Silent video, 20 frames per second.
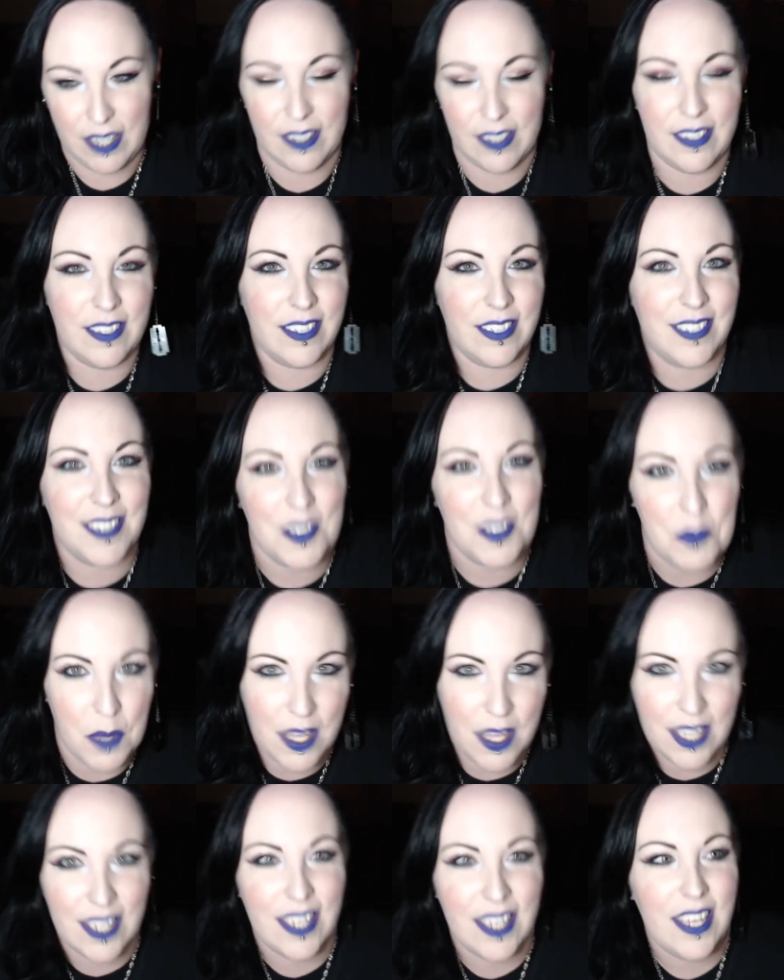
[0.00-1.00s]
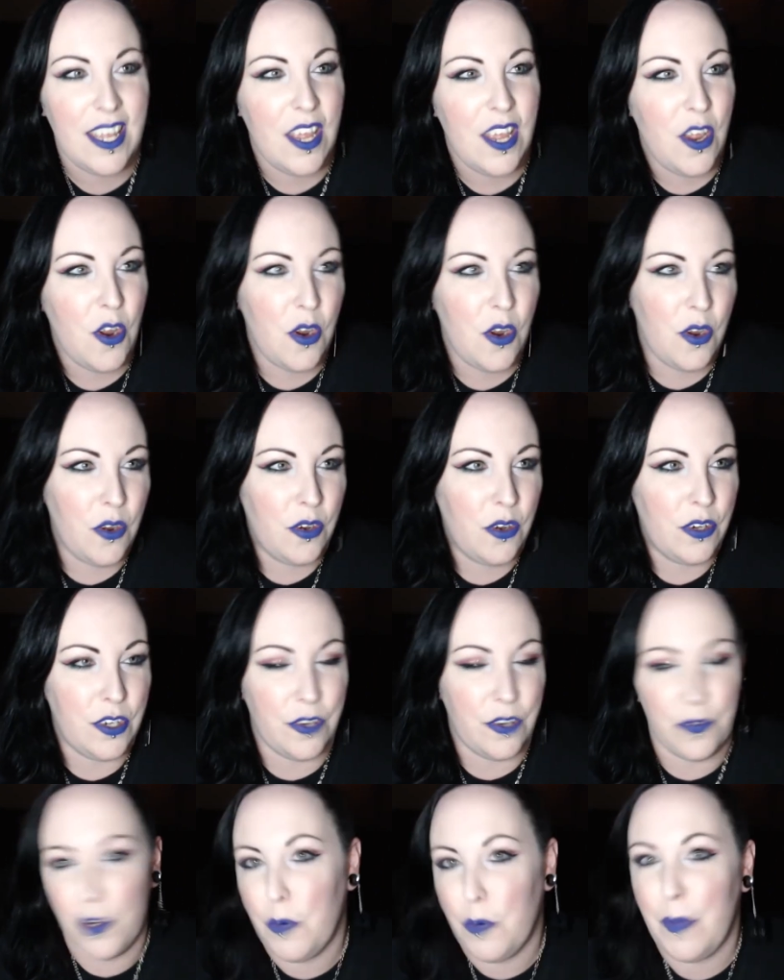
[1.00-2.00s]
let me
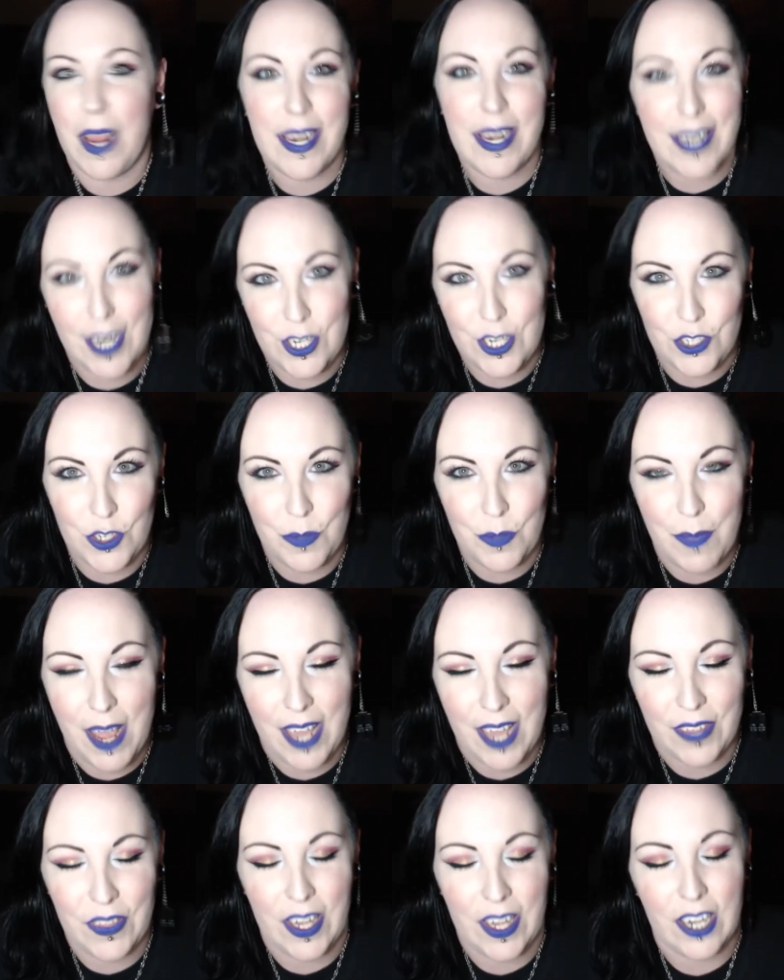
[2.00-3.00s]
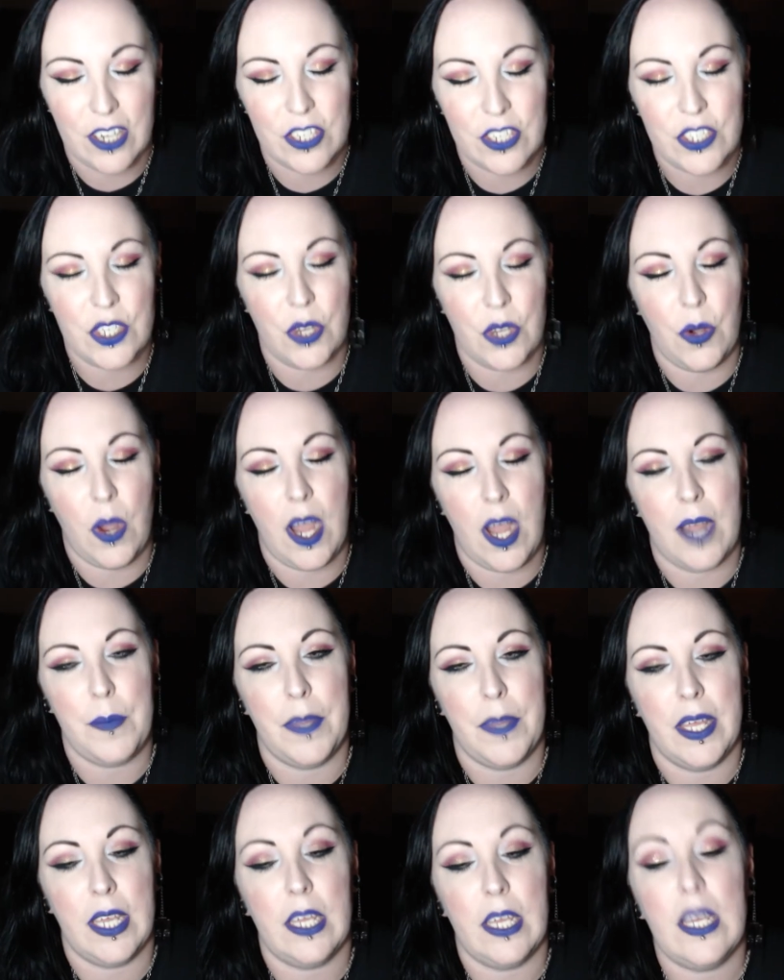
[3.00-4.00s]
divert my attention back there. So
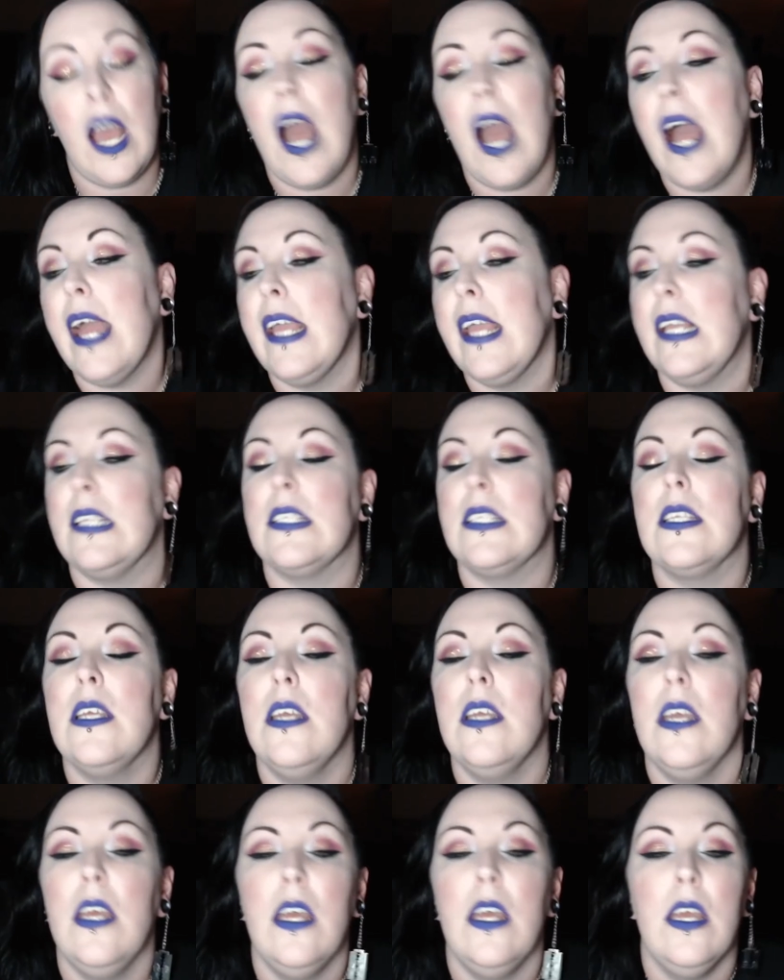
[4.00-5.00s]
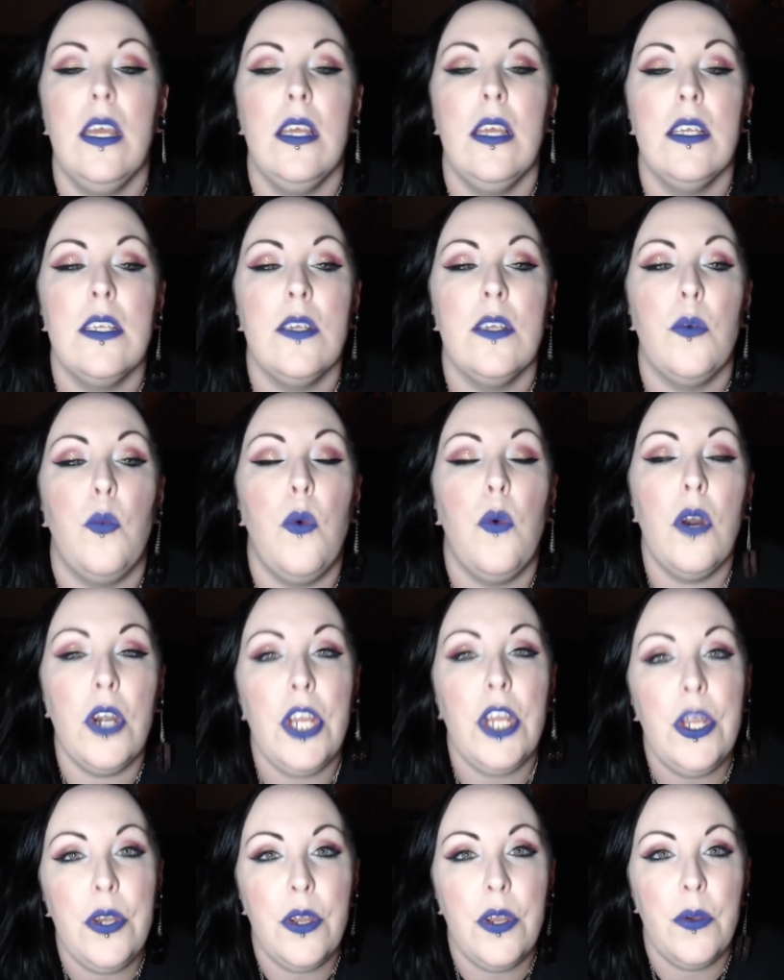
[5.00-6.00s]
I'm like, guys,
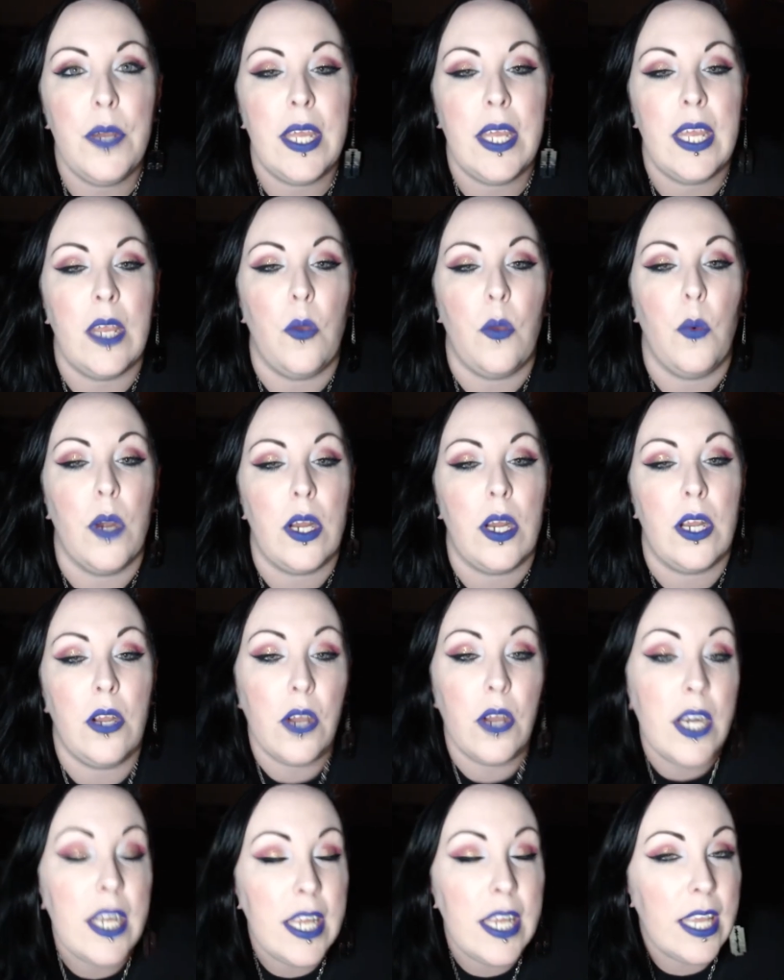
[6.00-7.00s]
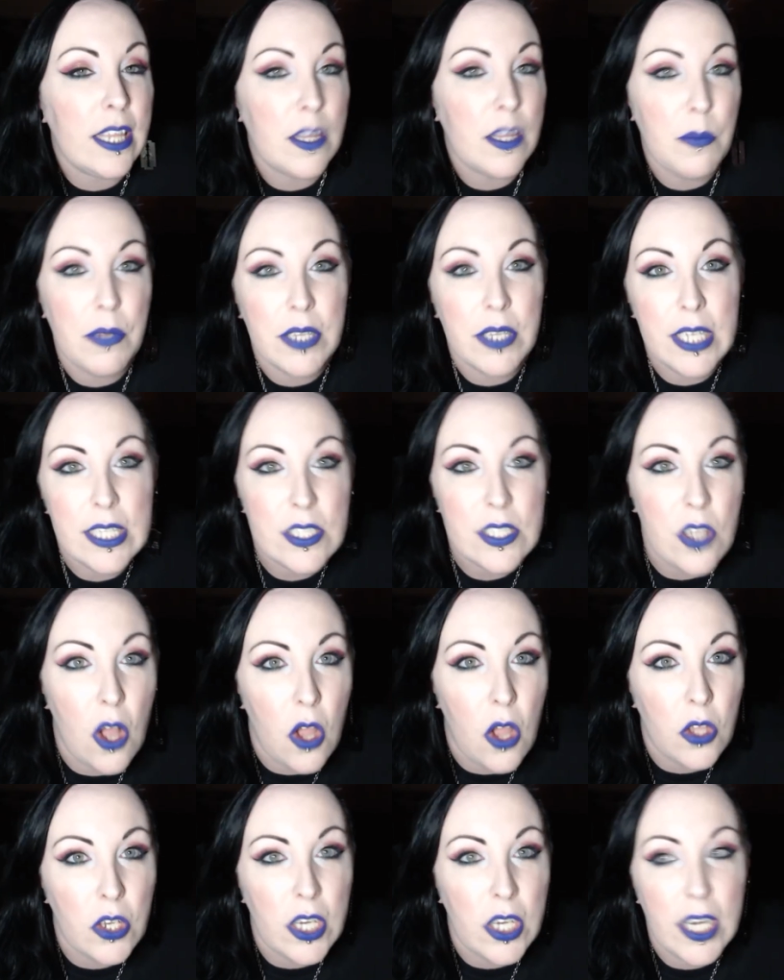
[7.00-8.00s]
what are you doing? We're gonna get the police
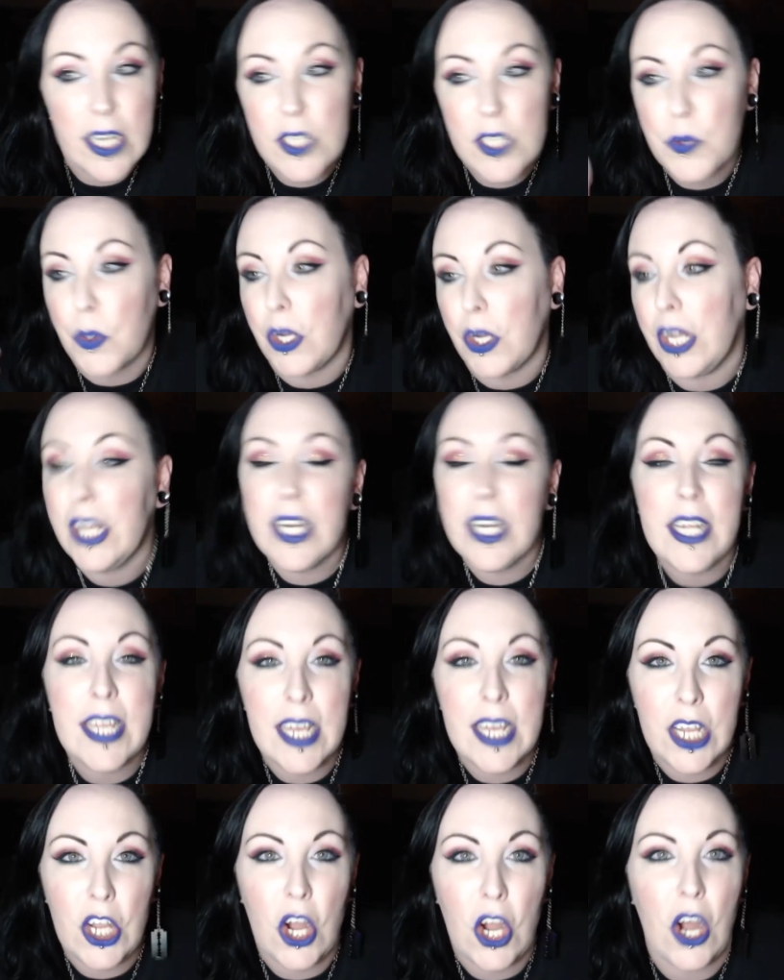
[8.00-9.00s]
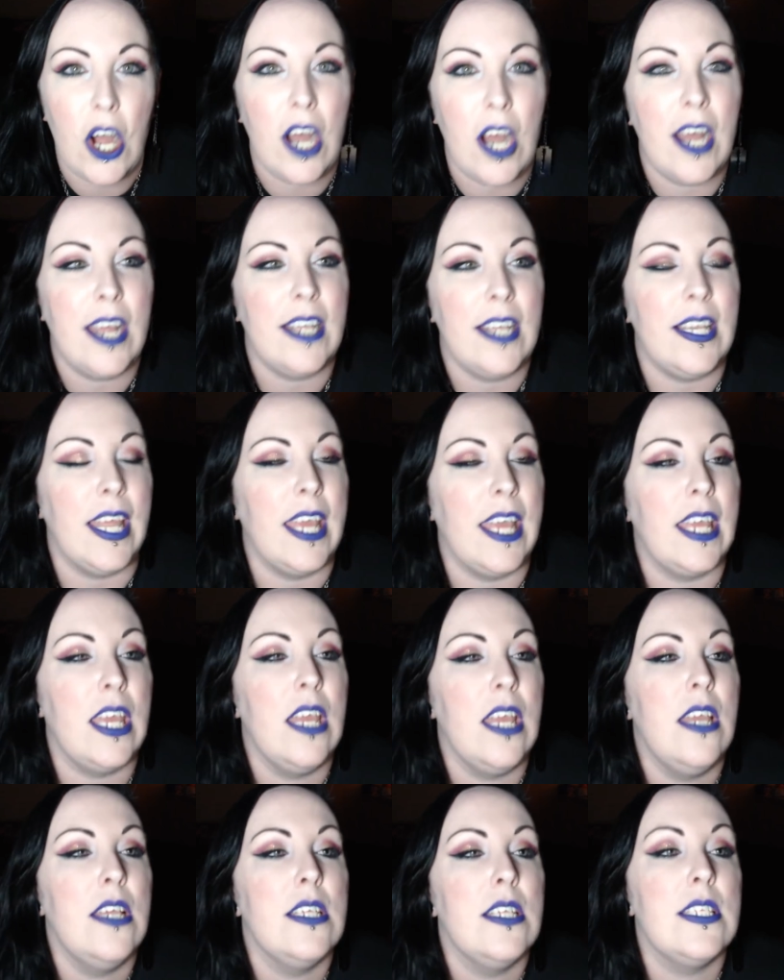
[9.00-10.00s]
called on us, we're gonna get caught,
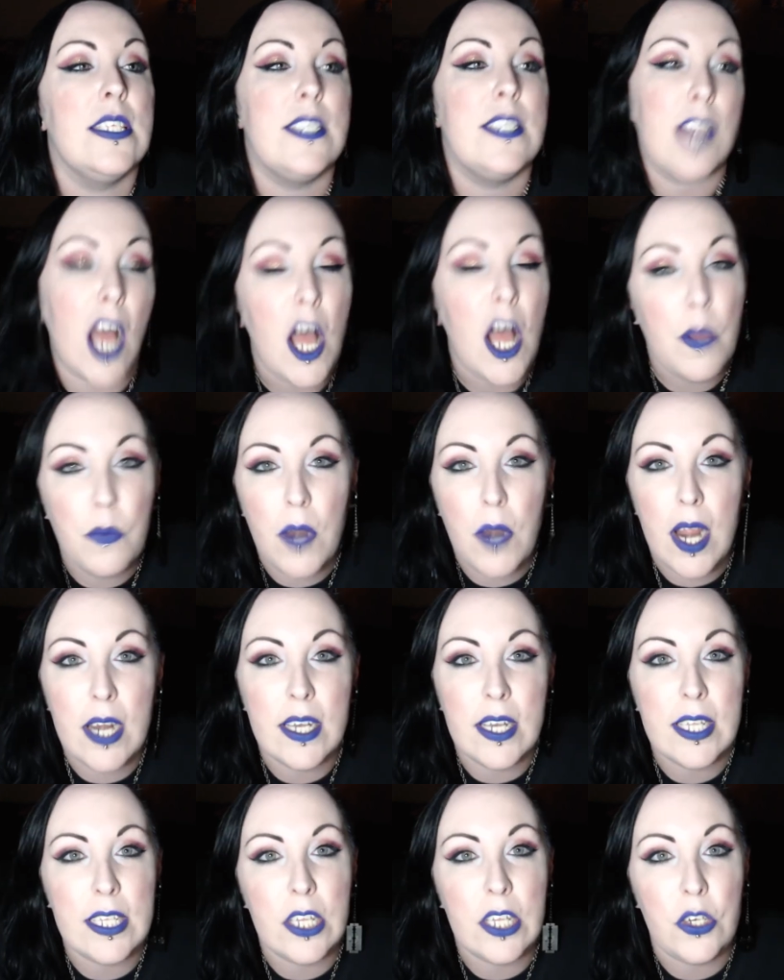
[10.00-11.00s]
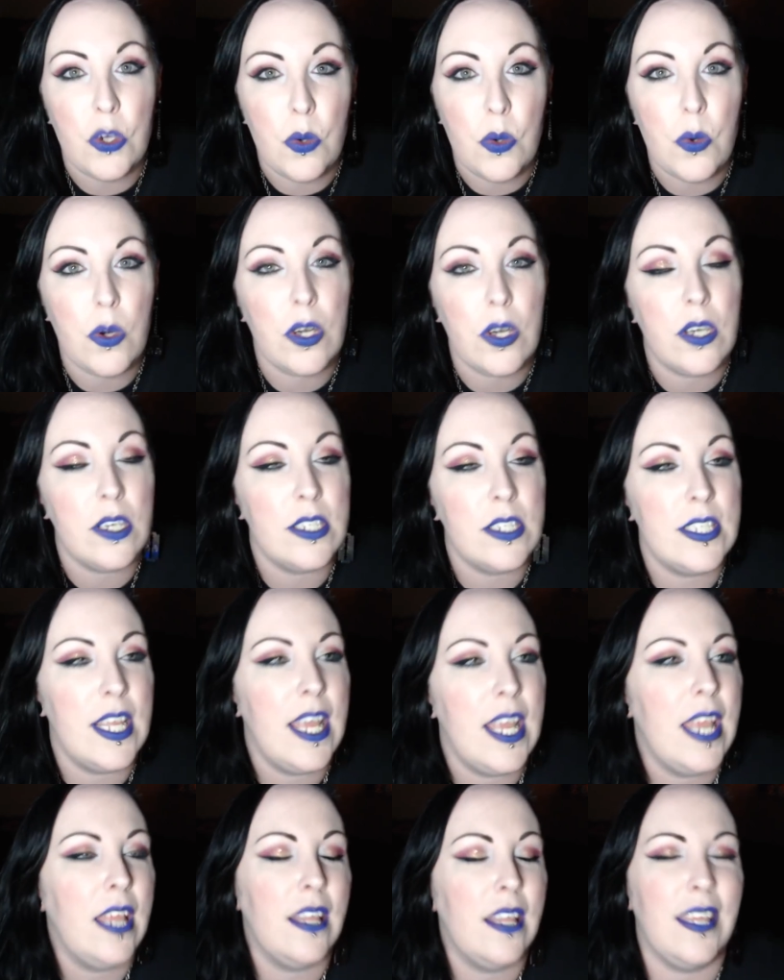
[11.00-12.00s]
like, stop rattling the
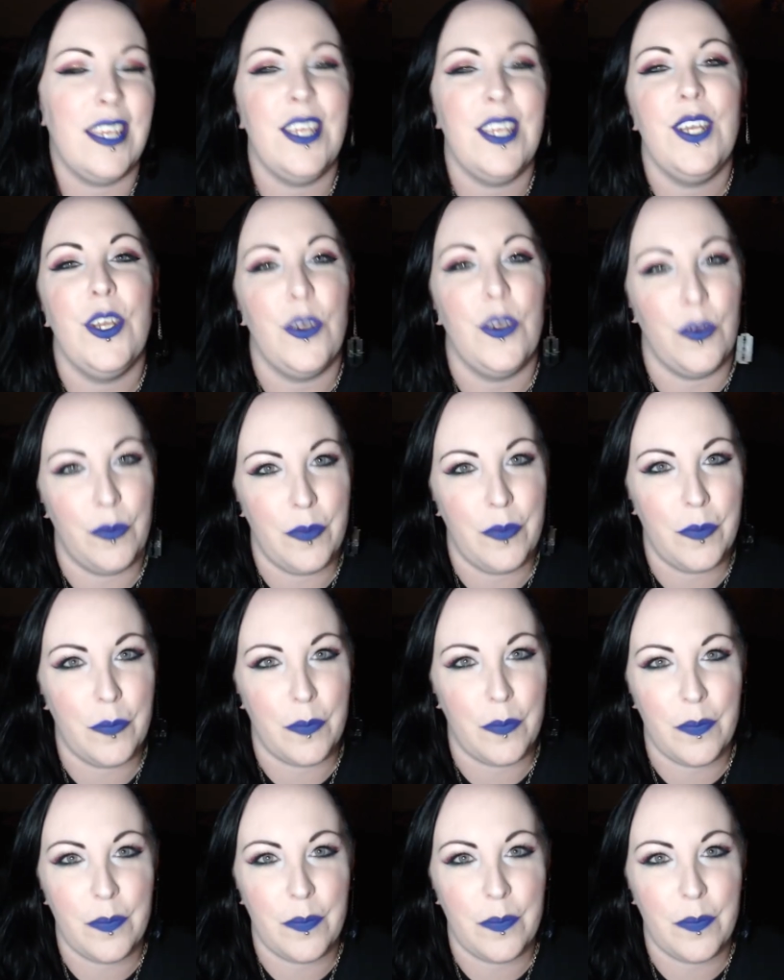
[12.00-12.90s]
doors, like, you know,